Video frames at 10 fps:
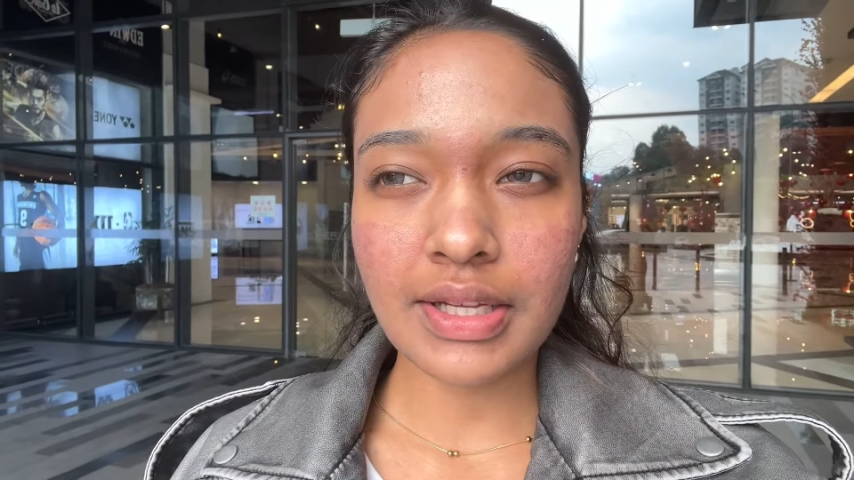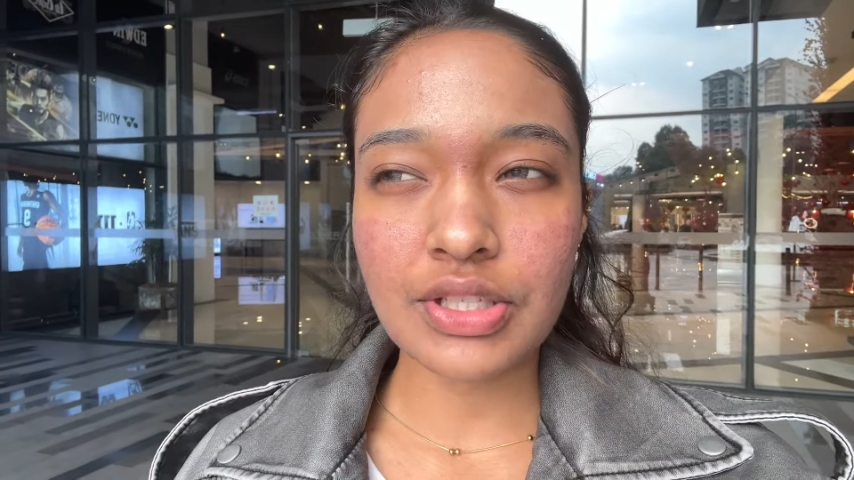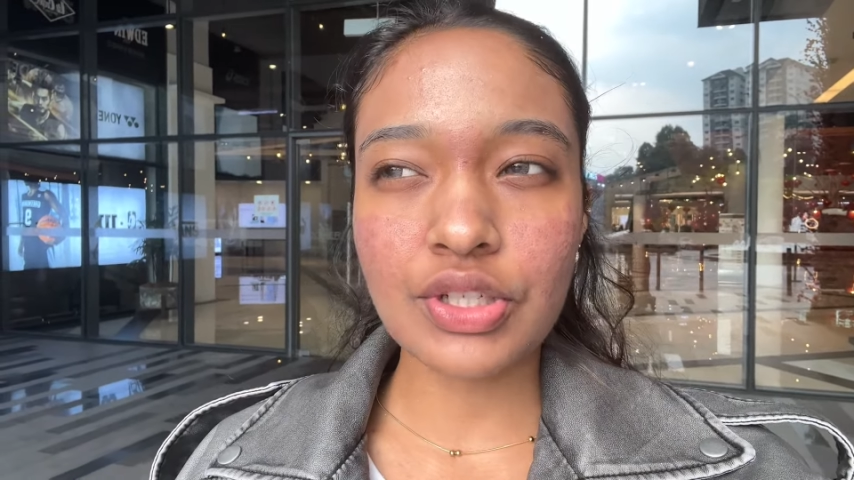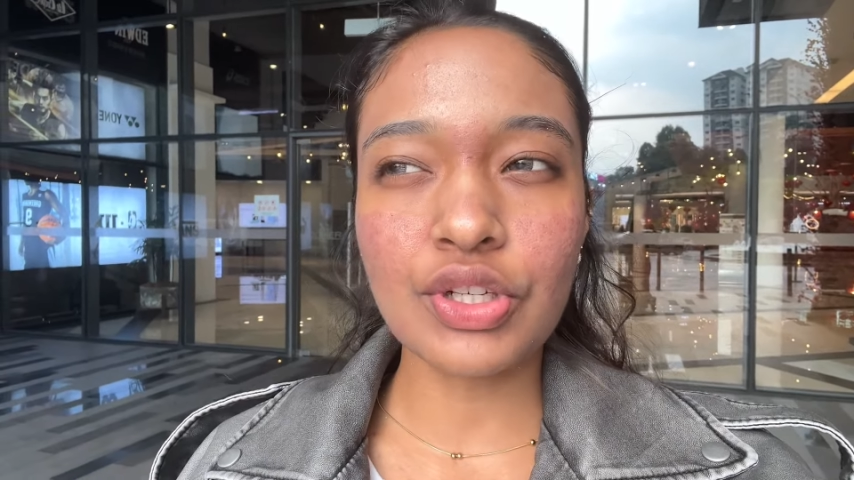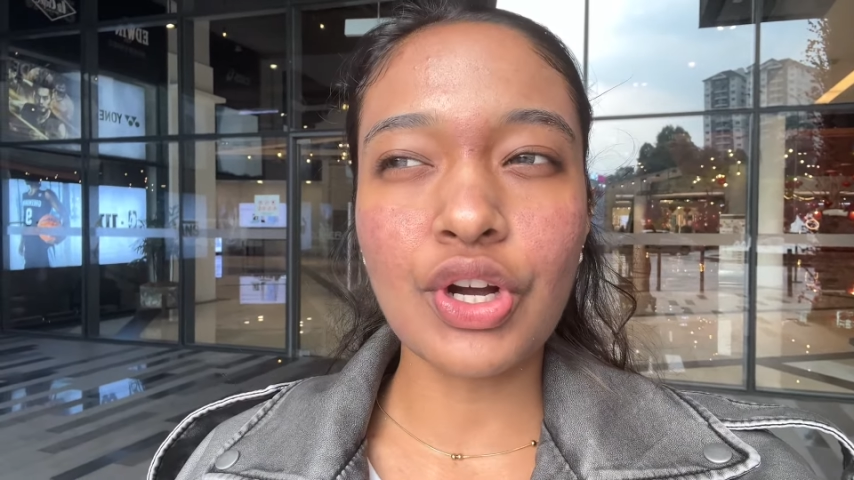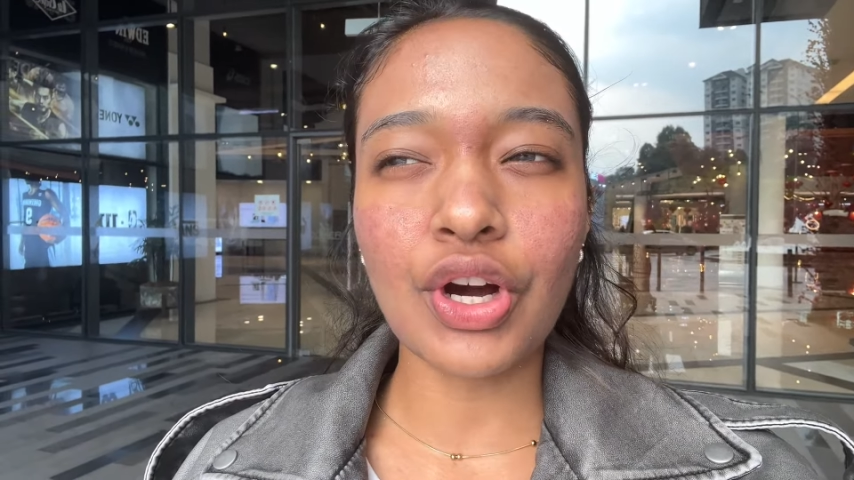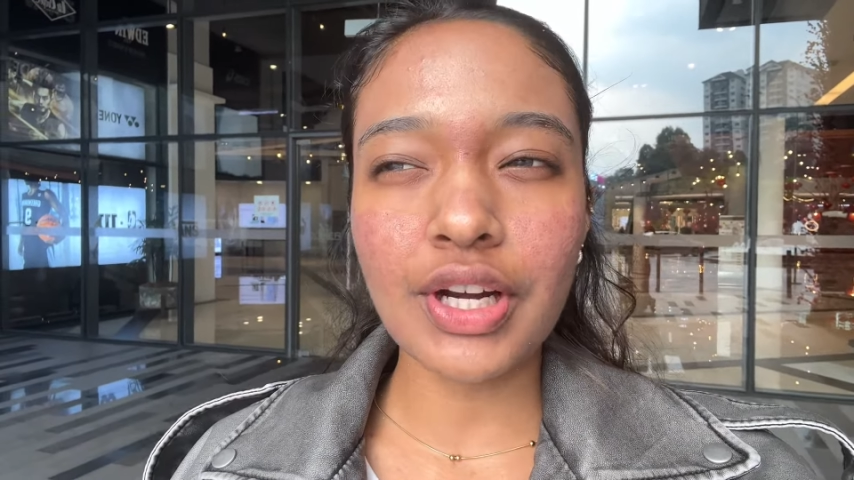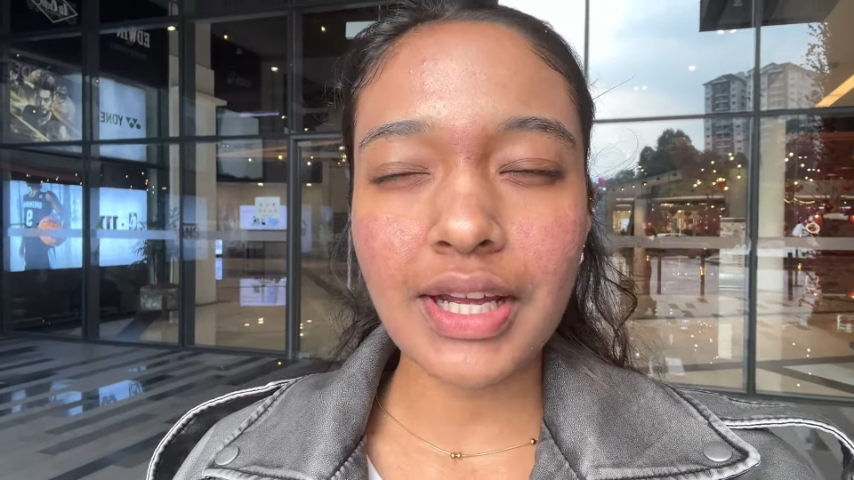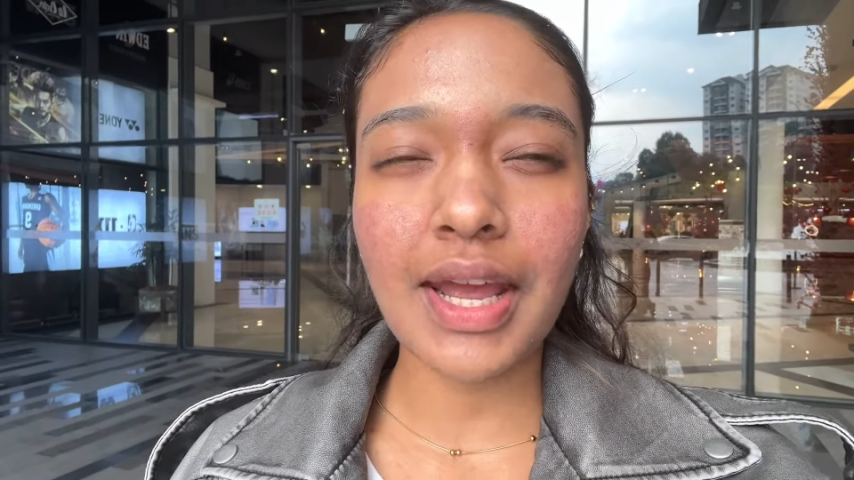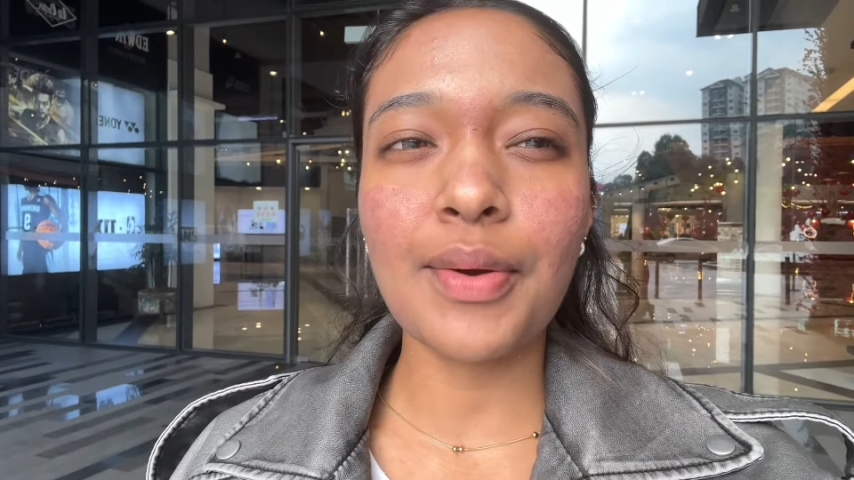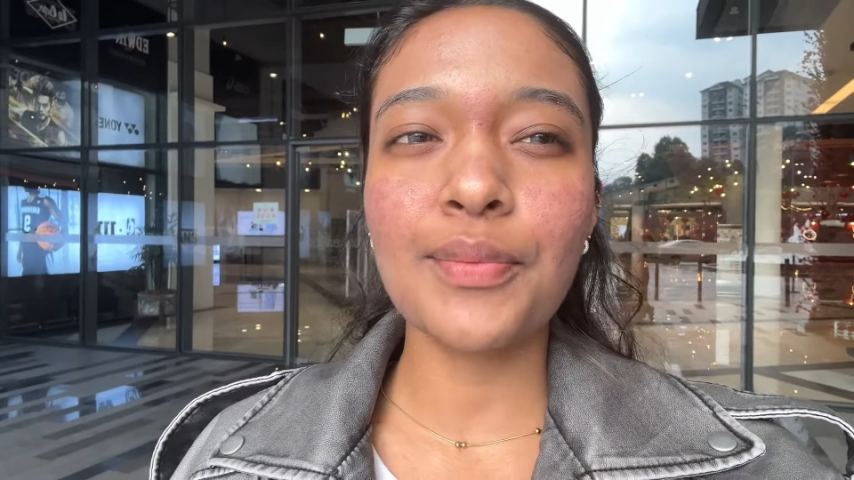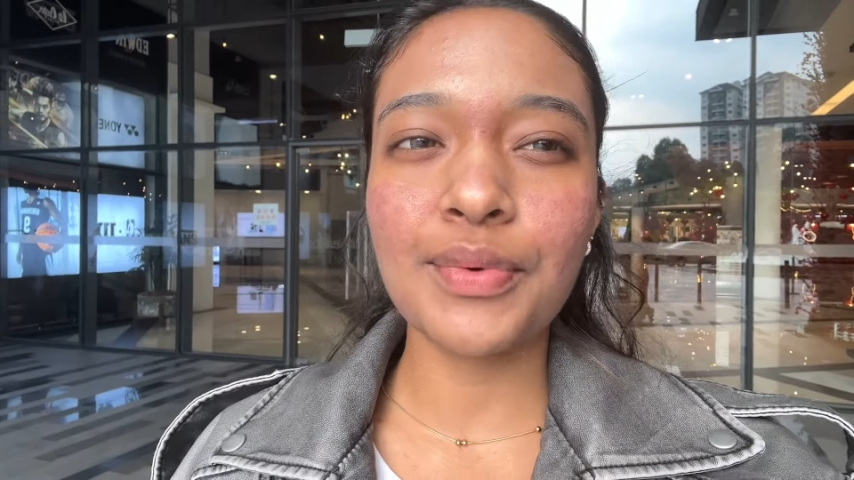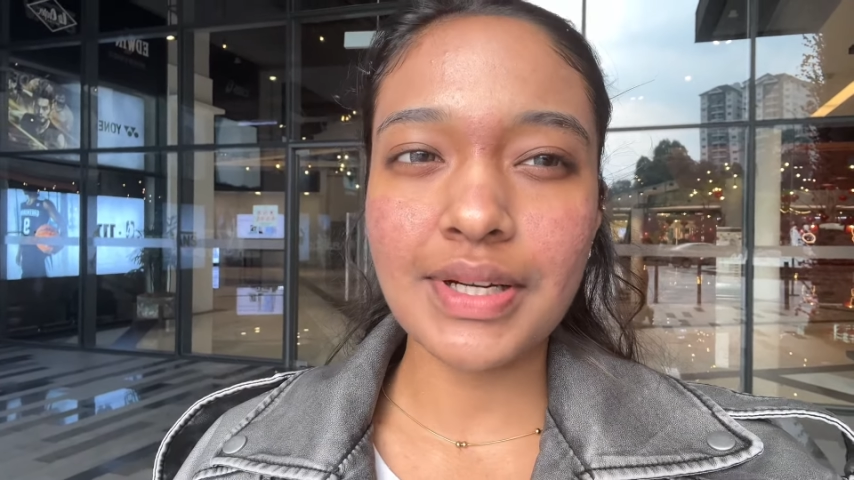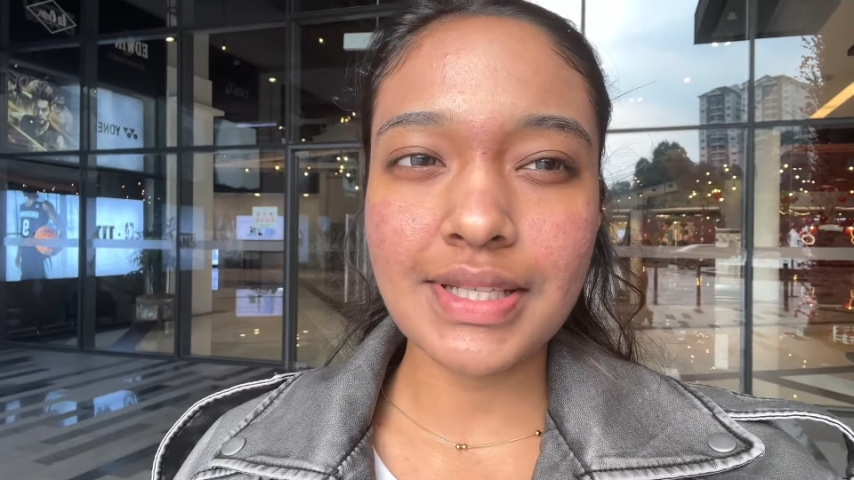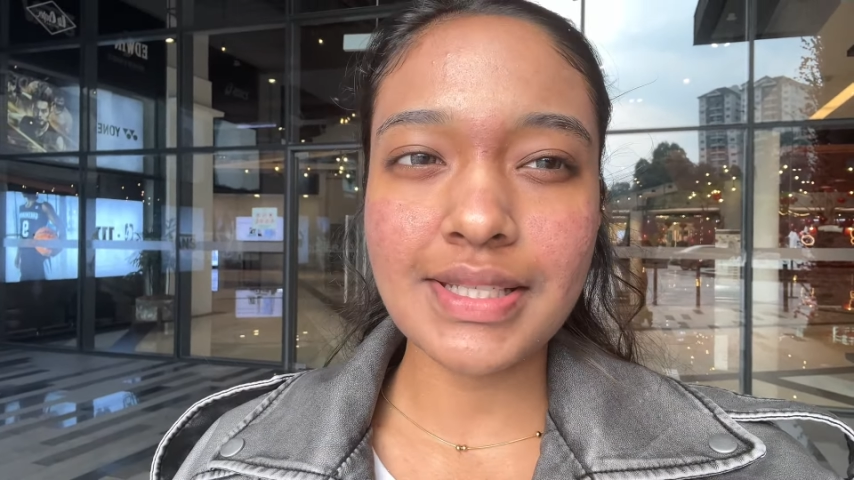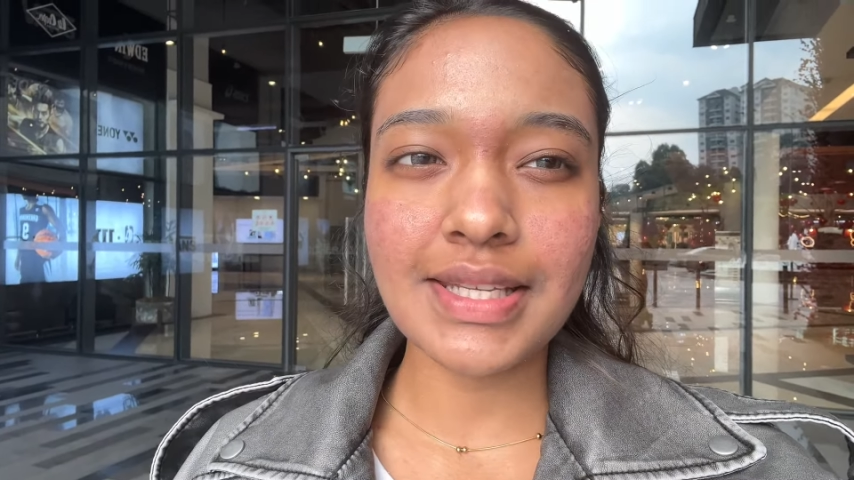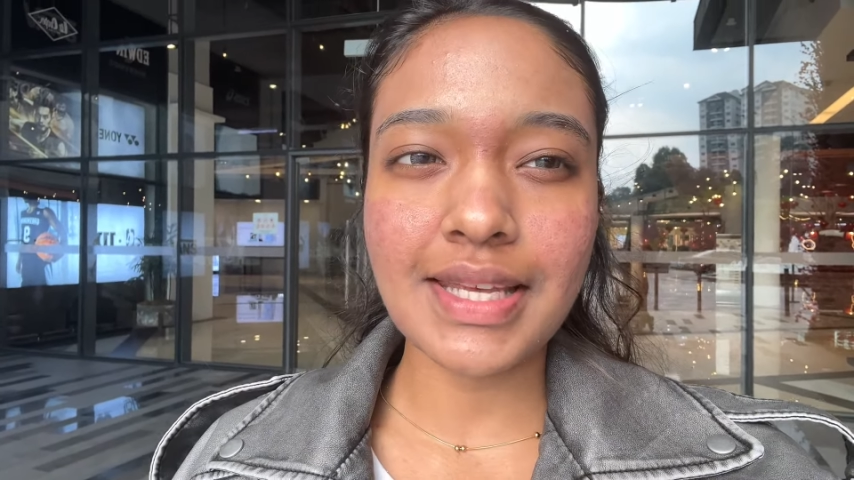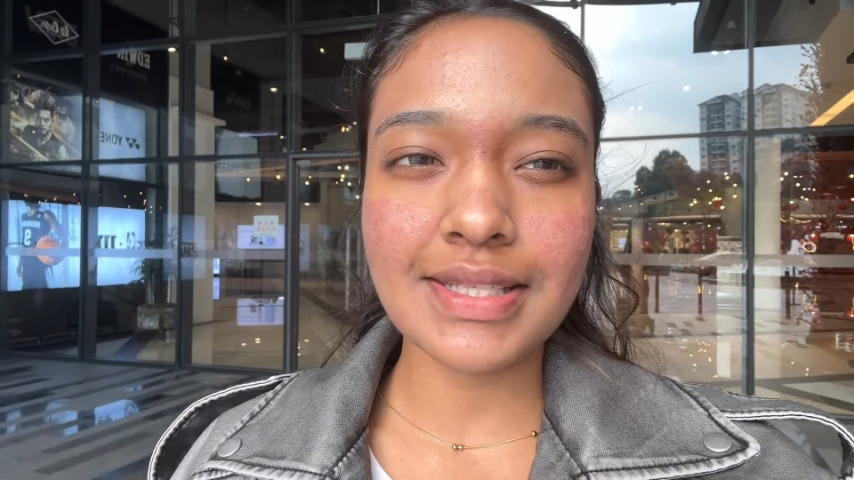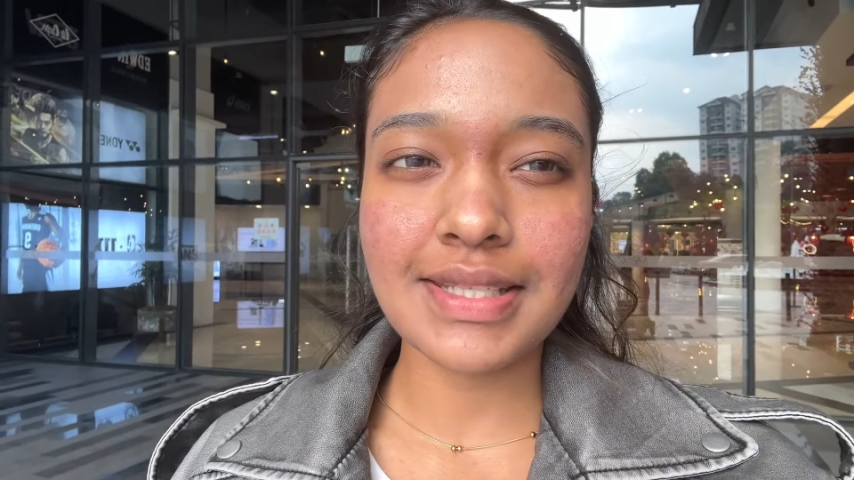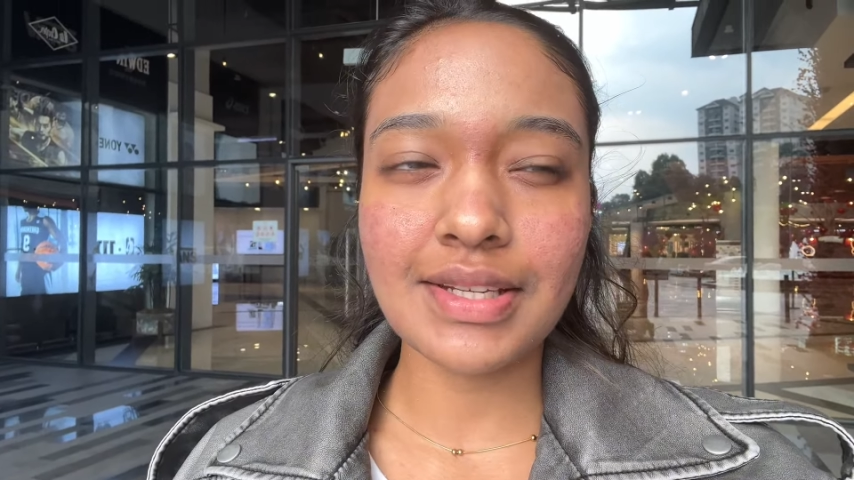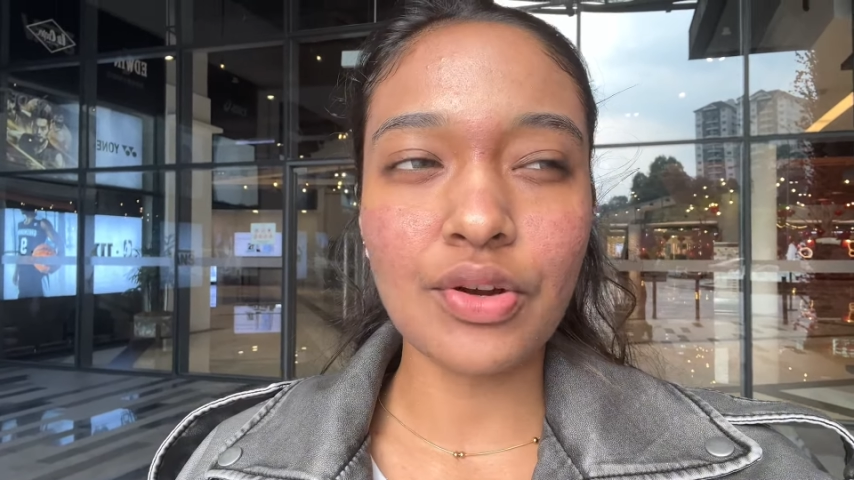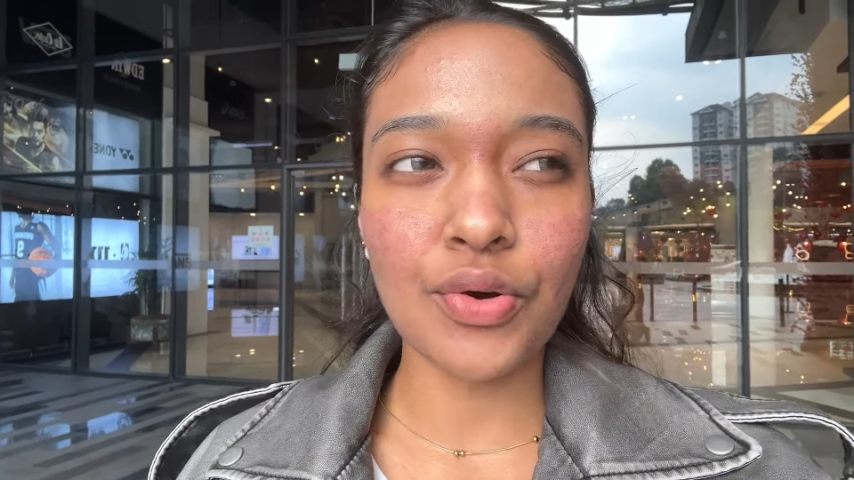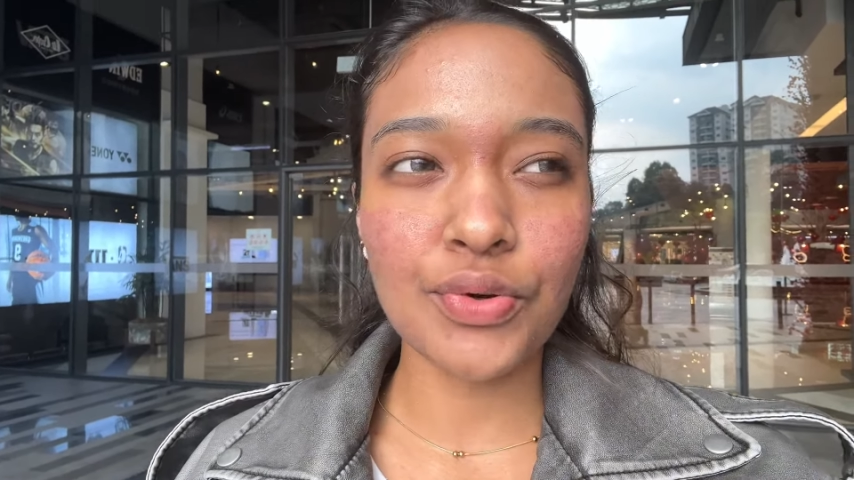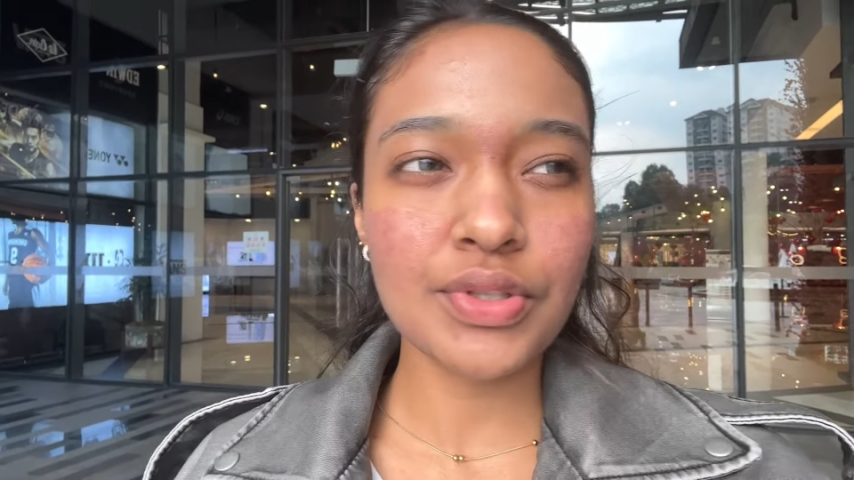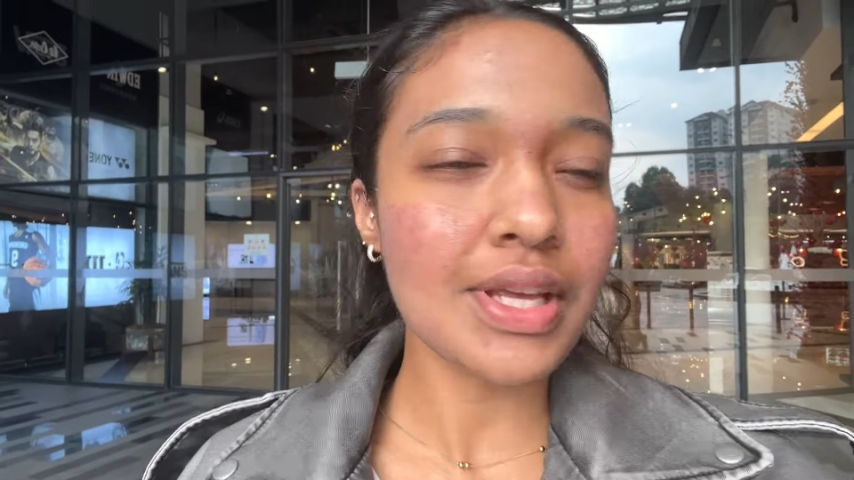It's gonna get worse as it goes,